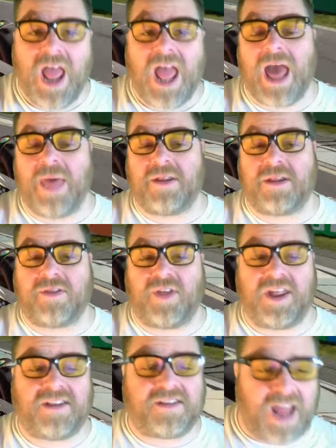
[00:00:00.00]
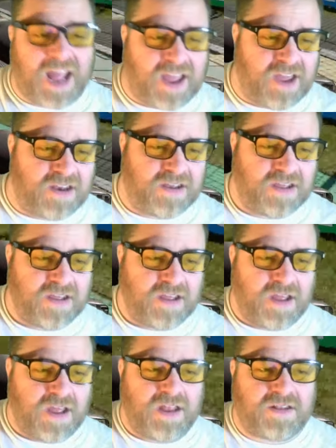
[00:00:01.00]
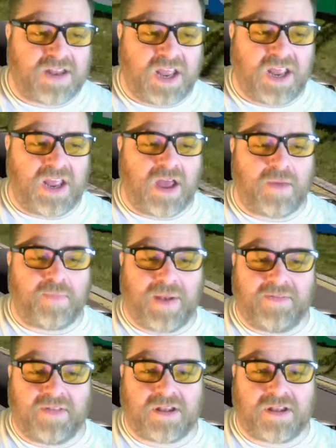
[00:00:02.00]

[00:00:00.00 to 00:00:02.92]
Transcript: And this is the second second